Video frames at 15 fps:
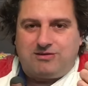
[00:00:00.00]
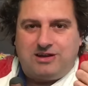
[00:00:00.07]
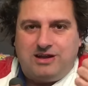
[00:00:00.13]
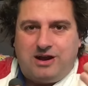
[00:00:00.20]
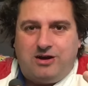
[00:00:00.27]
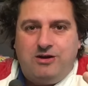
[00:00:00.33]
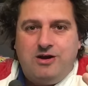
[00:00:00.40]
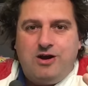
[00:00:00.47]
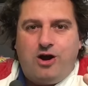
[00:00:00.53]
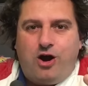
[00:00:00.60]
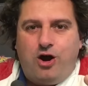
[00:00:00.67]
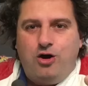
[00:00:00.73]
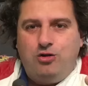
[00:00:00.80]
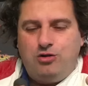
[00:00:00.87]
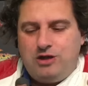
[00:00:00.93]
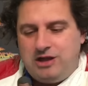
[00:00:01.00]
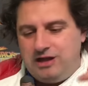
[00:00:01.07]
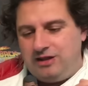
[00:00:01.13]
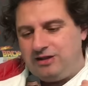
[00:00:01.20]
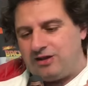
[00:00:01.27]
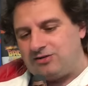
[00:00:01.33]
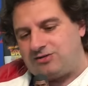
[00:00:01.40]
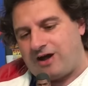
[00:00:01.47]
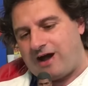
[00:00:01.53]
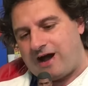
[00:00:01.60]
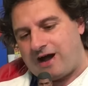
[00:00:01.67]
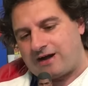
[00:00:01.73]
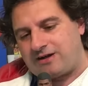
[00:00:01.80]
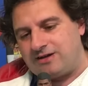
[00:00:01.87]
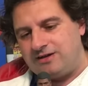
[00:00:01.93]
you know, only in the
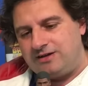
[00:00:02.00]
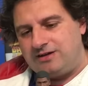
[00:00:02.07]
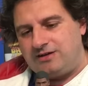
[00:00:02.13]
dark,